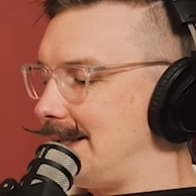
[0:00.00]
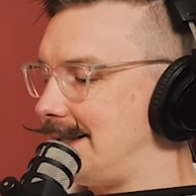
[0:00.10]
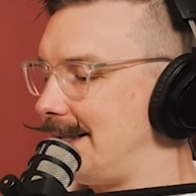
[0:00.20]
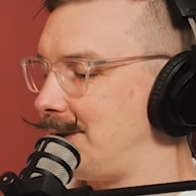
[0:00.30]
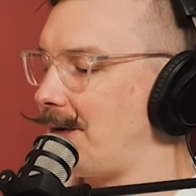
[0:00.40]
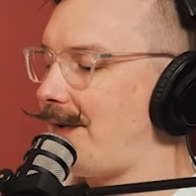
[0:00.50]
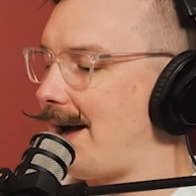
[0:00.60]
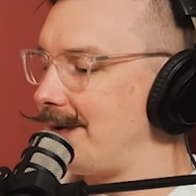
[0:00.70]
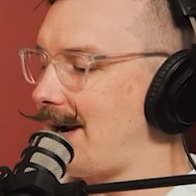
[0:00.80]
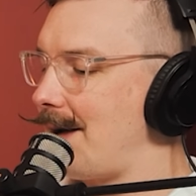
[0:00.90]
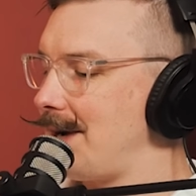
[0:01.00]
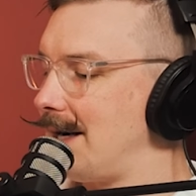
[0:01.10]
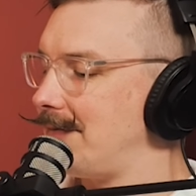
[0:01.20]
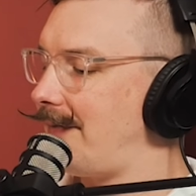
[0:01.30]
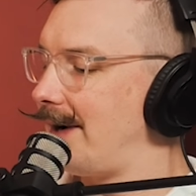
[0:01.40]
he says? Your father got me
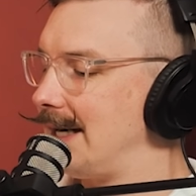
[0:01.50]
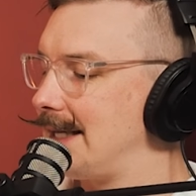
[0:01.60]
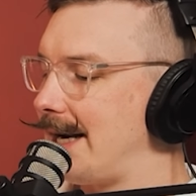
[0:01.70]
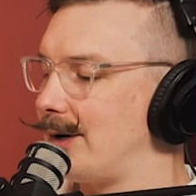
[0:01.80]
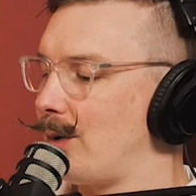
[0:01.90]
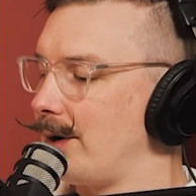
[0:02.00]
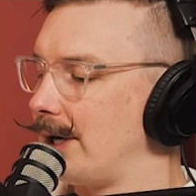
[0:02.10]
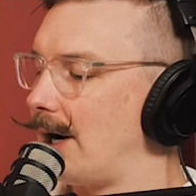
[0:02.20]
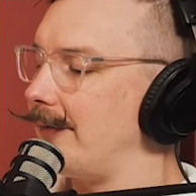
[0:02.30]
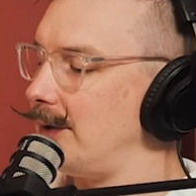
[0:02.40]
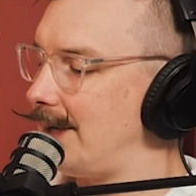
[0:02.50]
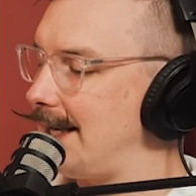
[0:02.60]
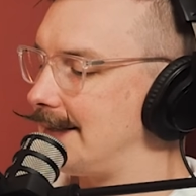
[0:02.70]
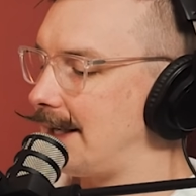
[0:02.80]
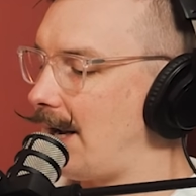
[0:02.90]
out of a very tight corner a few
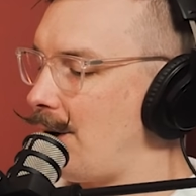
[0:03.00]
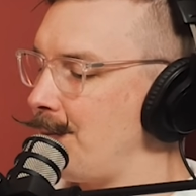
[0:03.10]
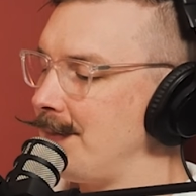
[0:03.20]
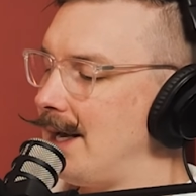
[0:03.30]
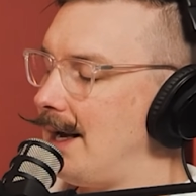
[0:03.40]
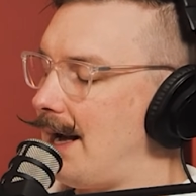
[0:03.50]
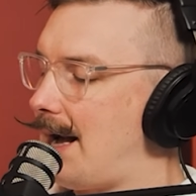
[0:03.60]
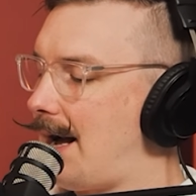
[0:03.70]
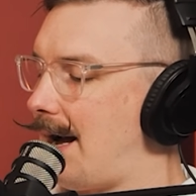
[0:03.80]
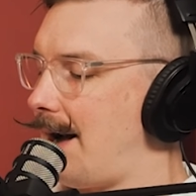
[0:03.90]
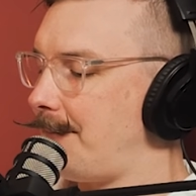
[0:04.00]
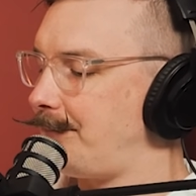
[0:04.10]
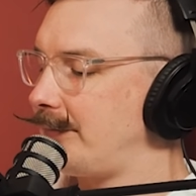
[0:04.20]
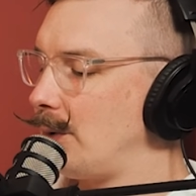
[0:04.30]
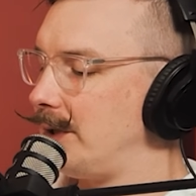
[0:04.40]
days ago,
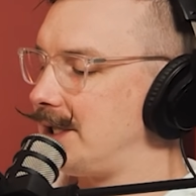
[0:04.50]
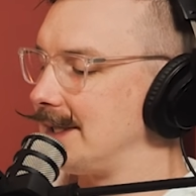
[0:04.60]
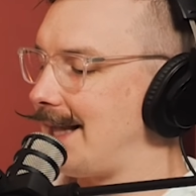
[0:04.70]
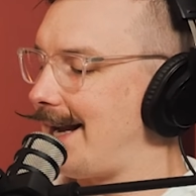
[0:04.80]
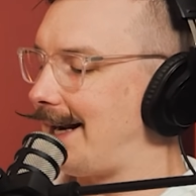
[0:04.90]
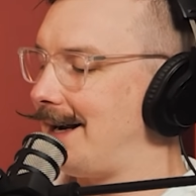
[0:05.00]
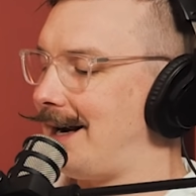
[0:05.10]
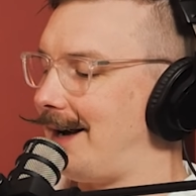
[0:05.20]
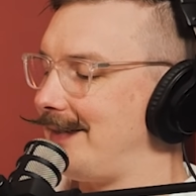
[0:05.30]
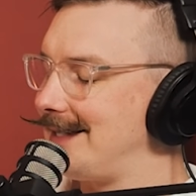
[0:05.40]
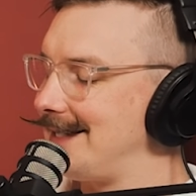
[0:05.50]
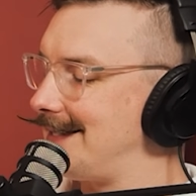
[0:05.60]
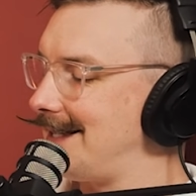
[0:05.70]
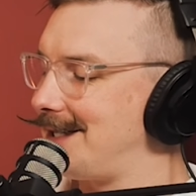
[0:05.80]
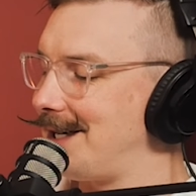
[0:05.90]
which is like, this is
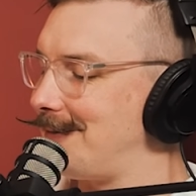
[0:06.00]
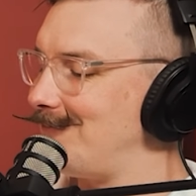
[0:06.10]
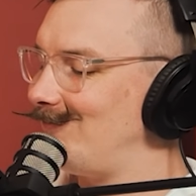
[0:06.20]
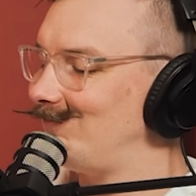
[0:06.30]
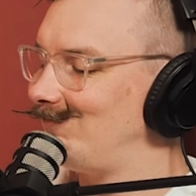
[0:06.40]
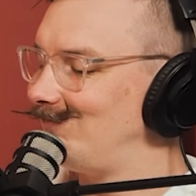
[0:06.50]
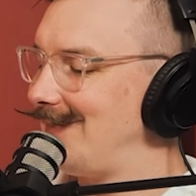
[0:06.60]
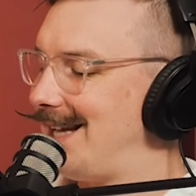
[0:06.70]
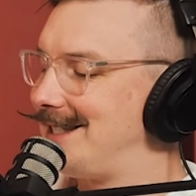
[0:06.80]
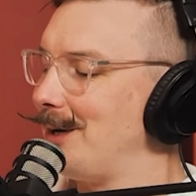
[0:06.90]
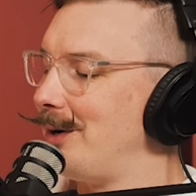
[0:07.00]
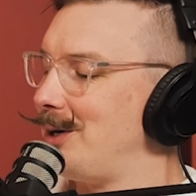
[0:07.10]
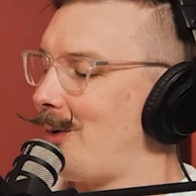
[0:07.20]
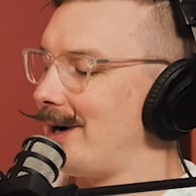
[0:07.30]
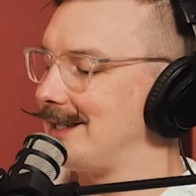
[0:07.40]
such a... It's so
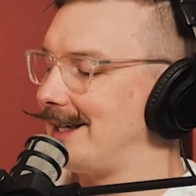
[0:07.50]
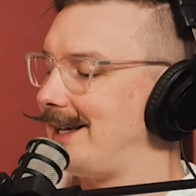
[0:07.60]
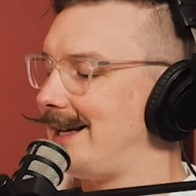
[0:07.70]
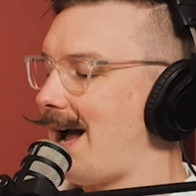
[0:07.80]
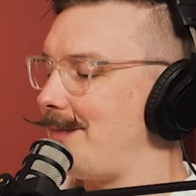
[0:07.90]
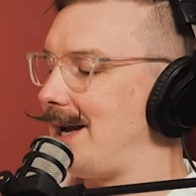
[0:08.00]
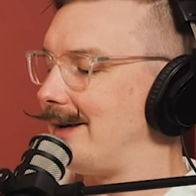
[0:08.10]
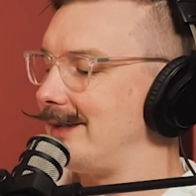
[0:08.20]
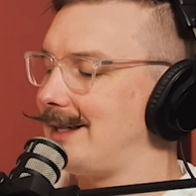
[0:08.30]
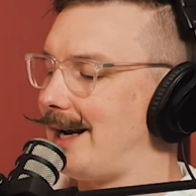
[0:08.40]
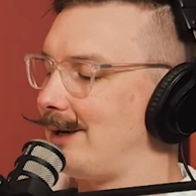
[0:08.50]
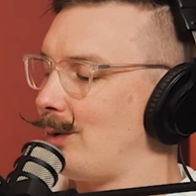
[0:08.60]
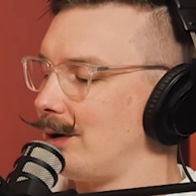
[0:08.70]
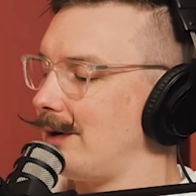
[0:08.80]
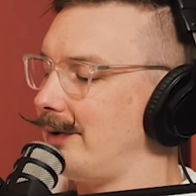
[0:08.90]
annoying. It's like, he got me out of a tight
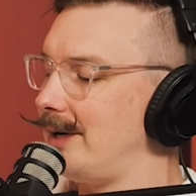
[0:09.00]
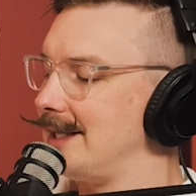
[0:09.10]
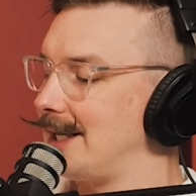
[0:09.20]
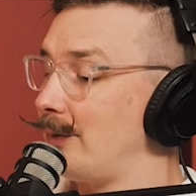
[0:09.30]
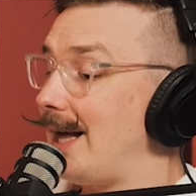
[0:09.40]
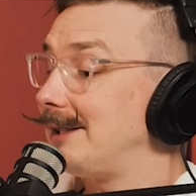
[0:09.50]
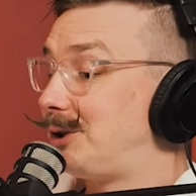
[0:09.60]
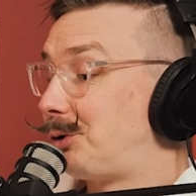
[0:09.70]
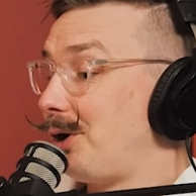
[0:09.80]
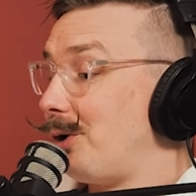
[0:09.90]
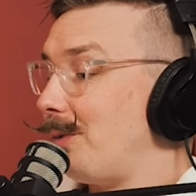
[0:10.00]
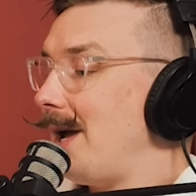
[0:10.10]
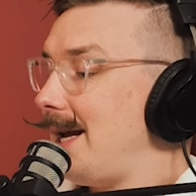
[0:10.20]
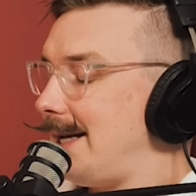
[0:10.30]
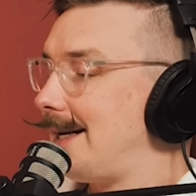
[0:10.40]
corner a few days ago. That's true.
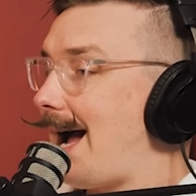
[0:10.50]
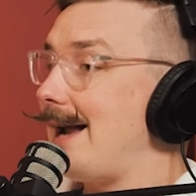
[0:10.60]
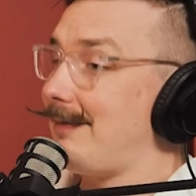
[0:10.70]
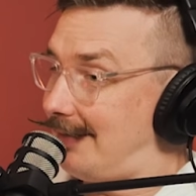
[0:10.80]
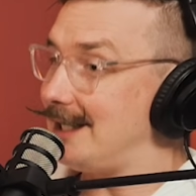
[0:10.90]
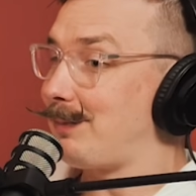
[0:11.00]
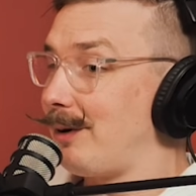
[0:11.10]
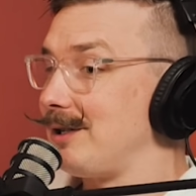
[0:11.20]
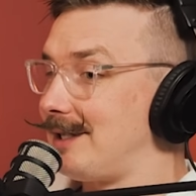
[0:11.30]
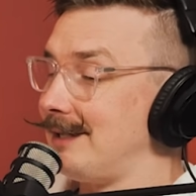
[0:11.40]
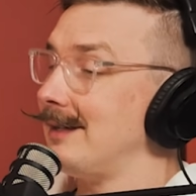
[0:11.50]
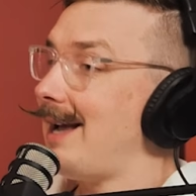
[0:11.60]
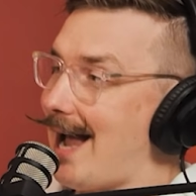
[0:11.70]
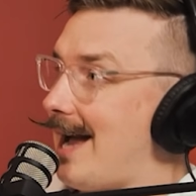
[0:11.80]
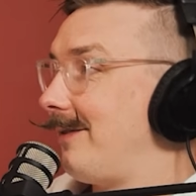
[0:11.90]
He got this person
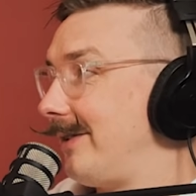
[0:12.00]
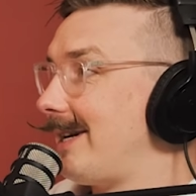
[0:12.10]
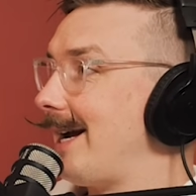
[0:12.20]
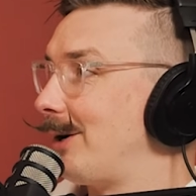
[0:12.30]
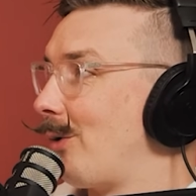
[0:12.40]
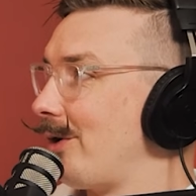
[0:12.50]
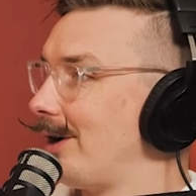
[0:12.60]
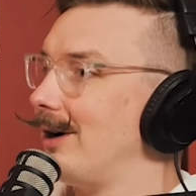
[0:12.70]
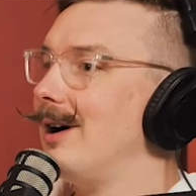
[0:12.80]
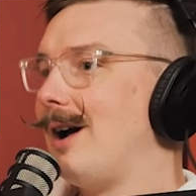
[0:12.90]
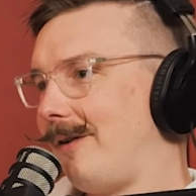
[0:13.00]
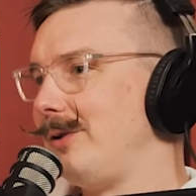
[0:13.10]
out of a tight corner a